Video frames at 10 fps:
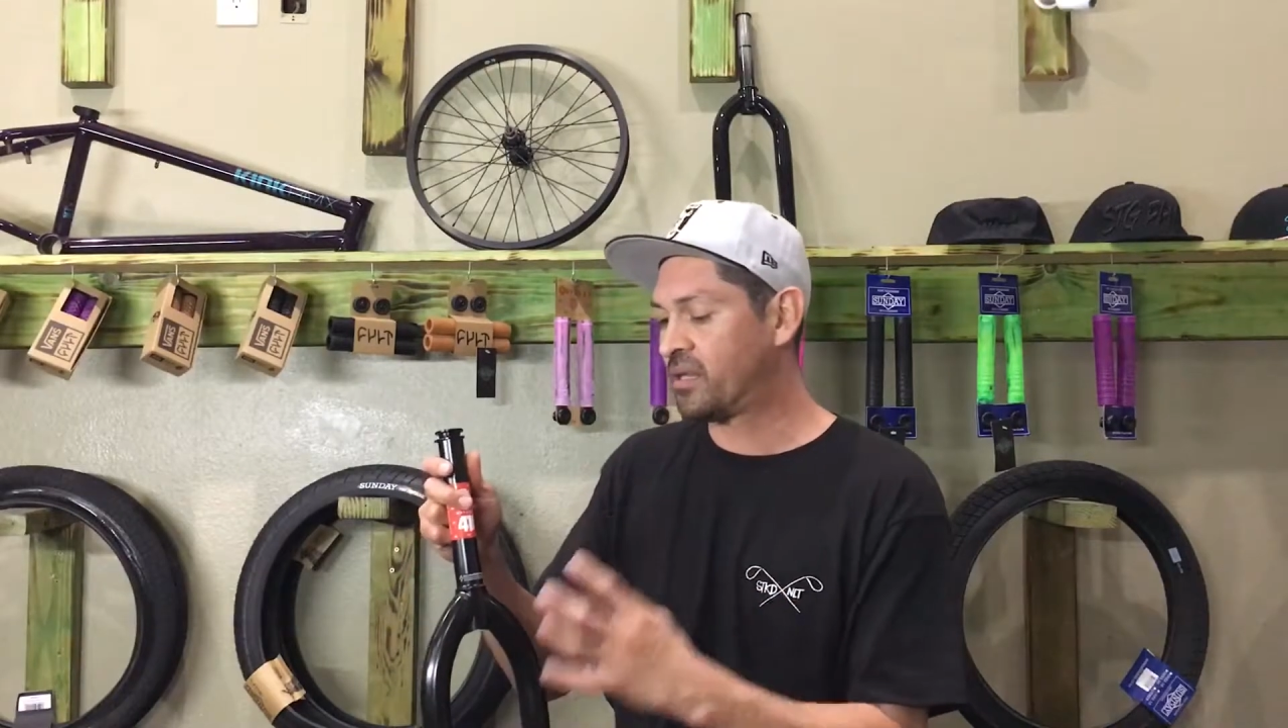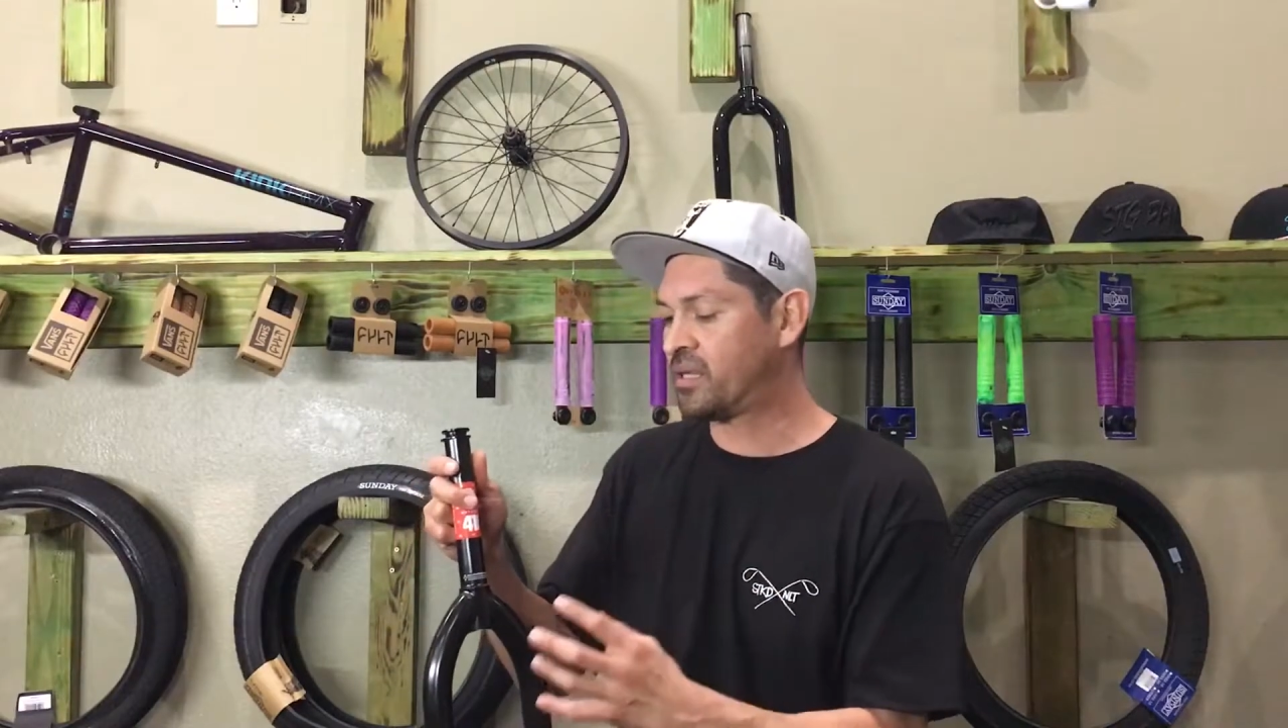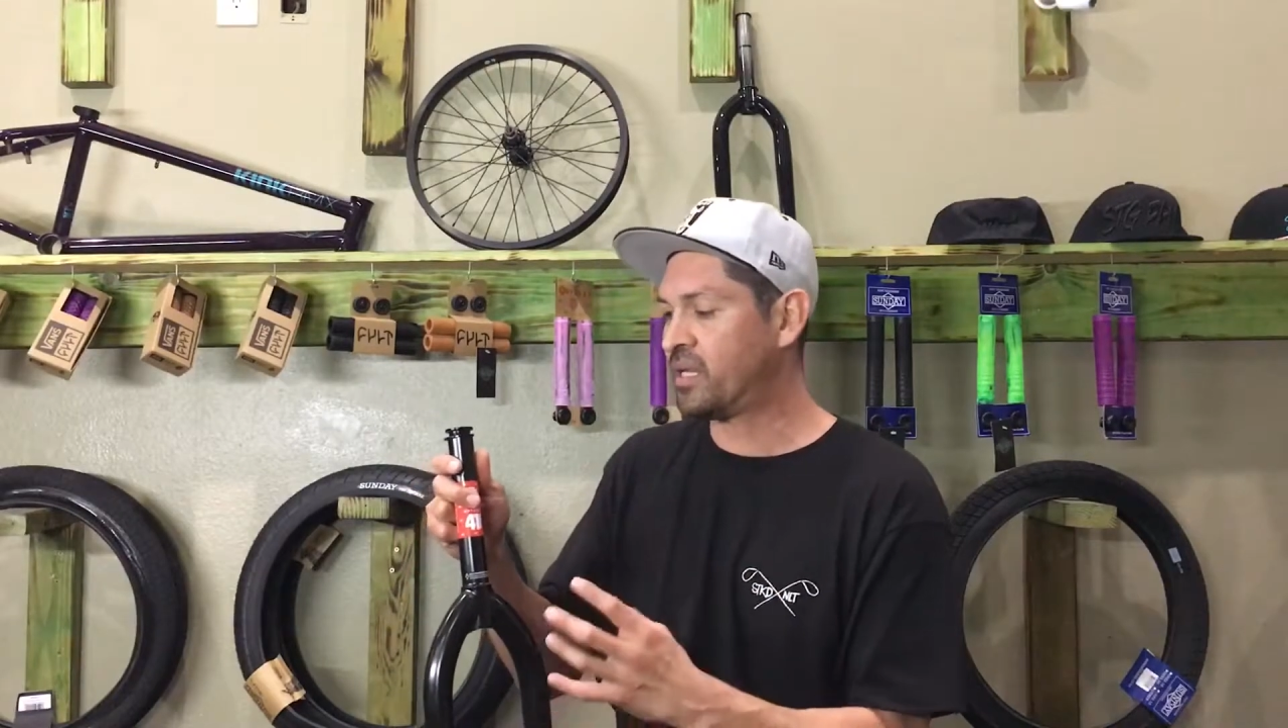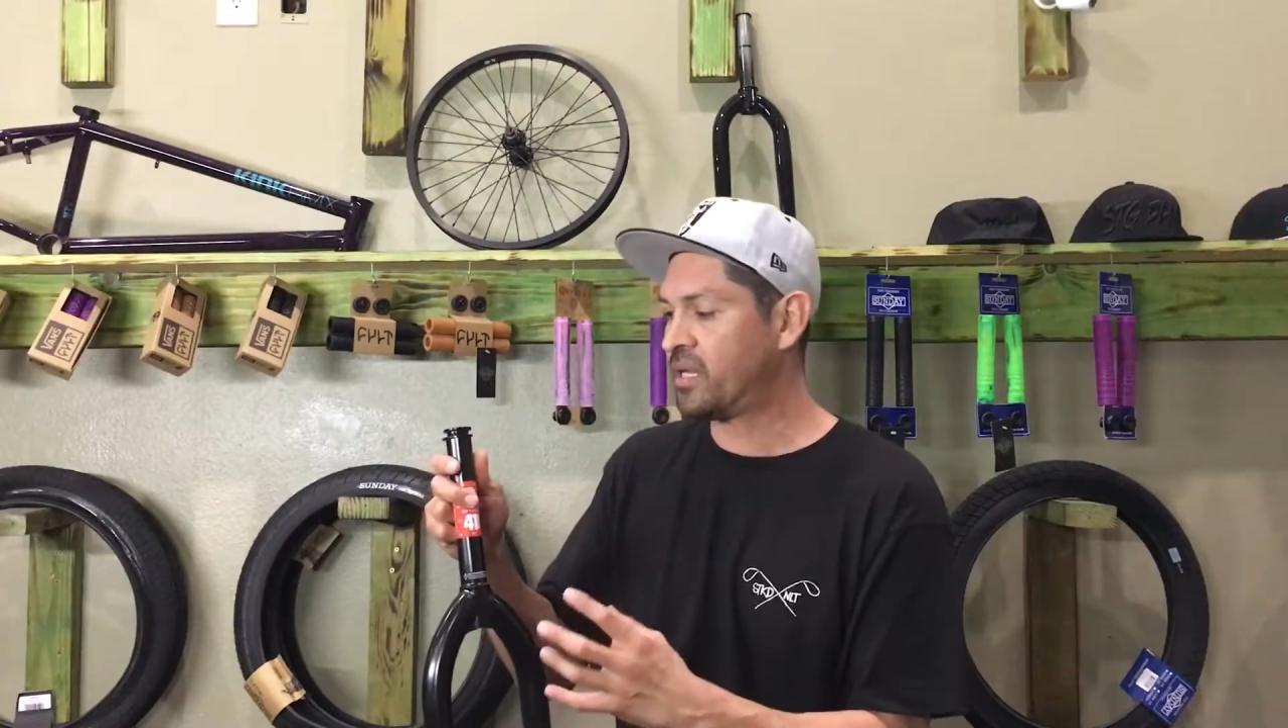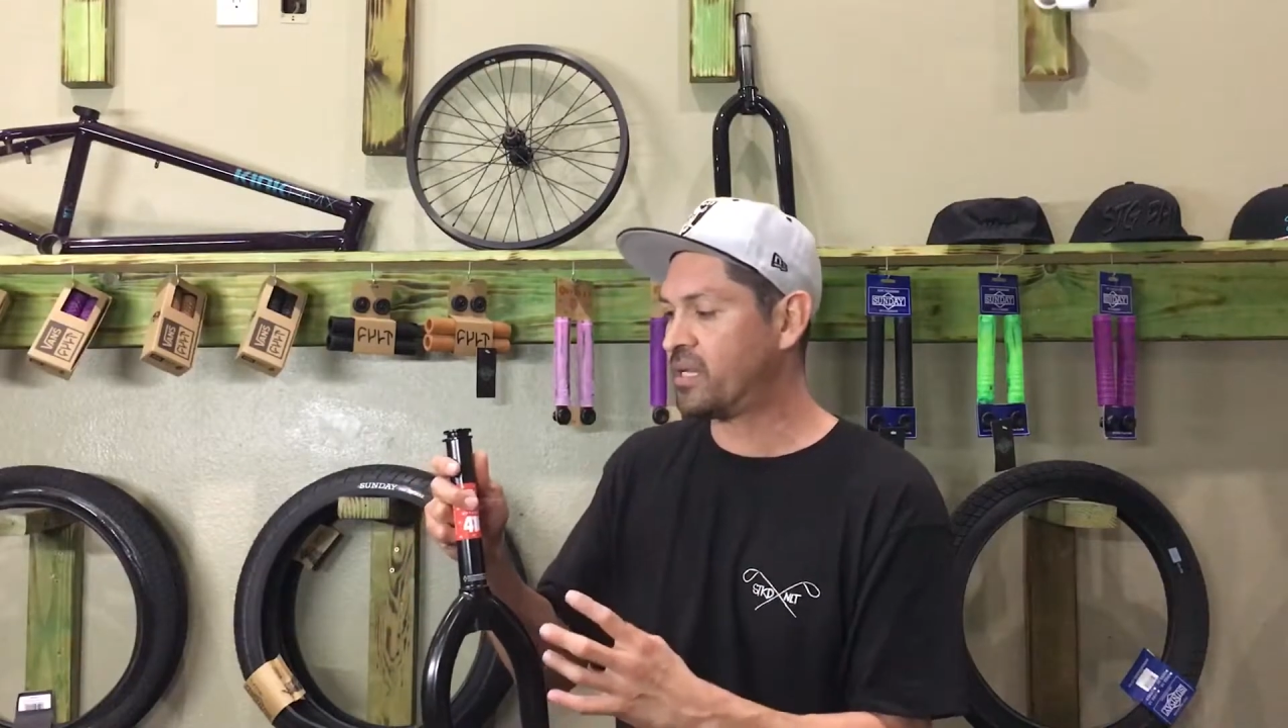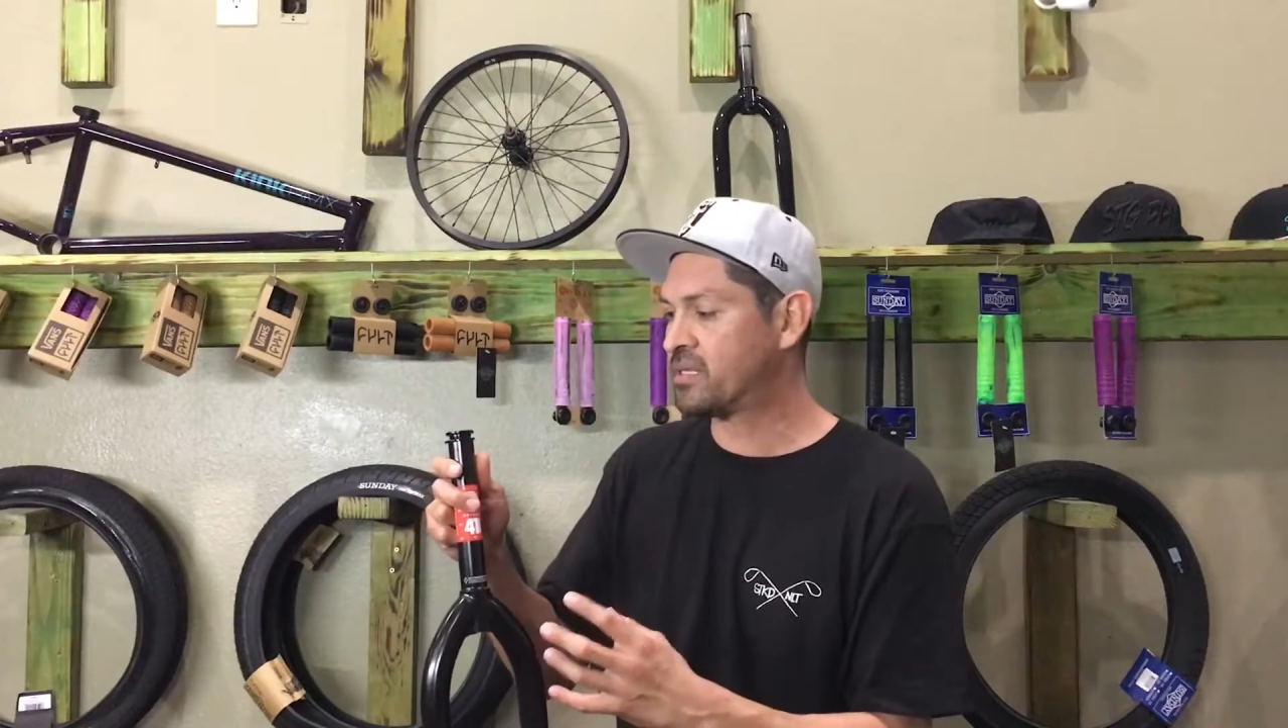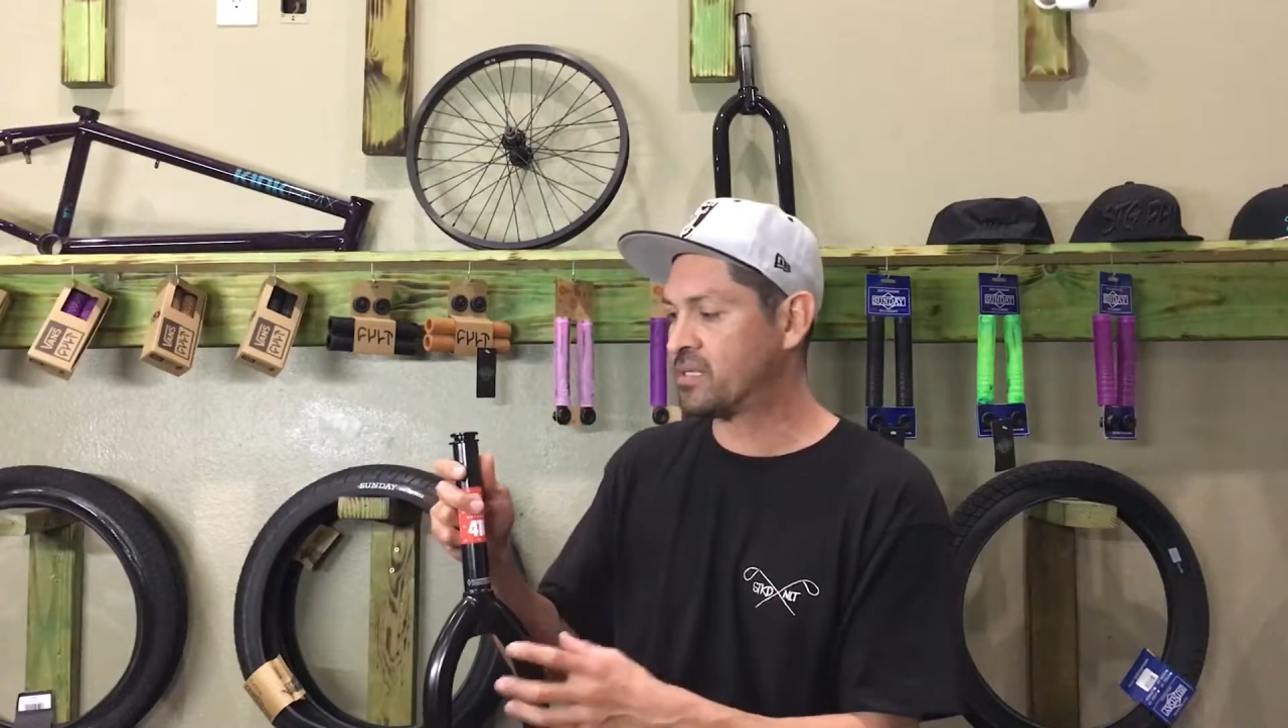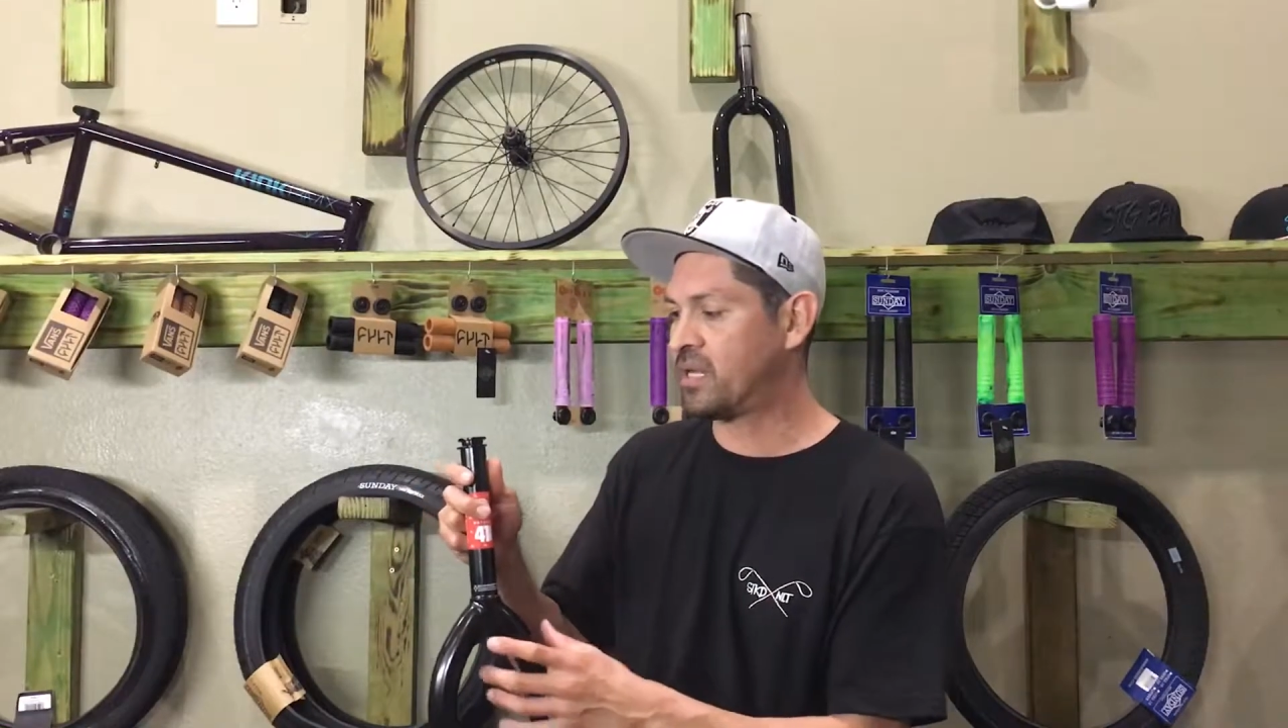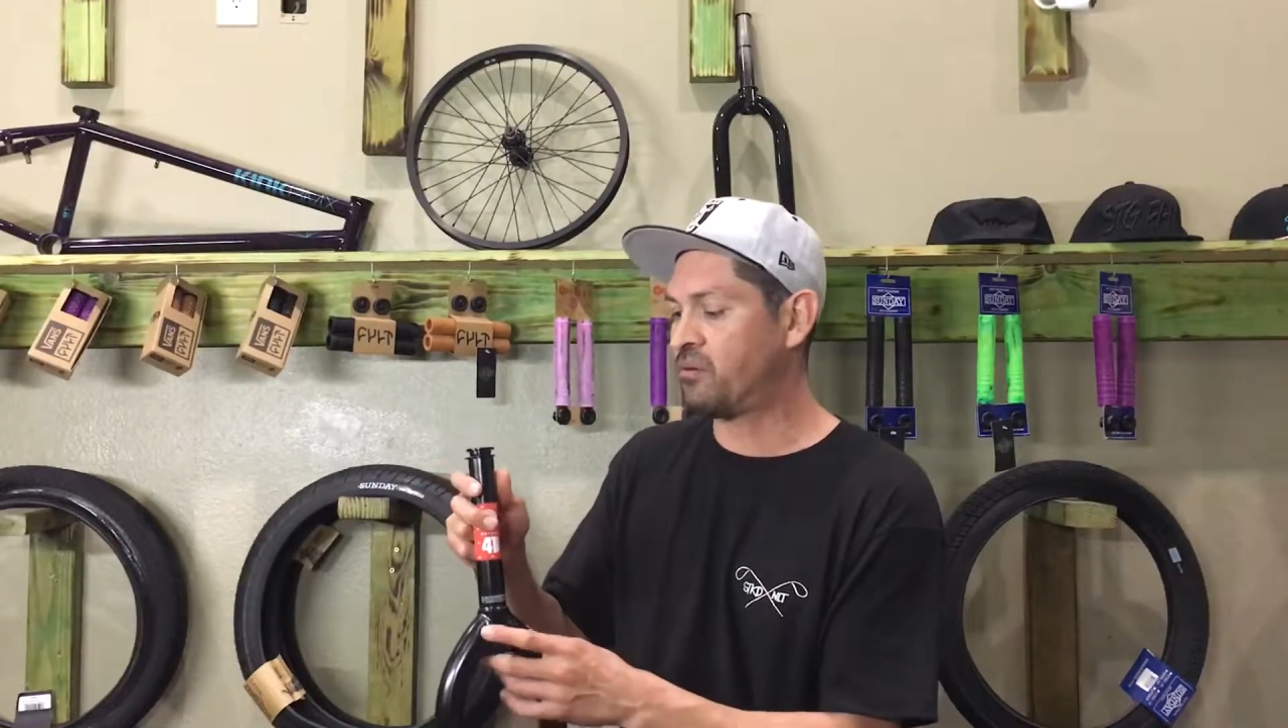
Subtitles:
the thing is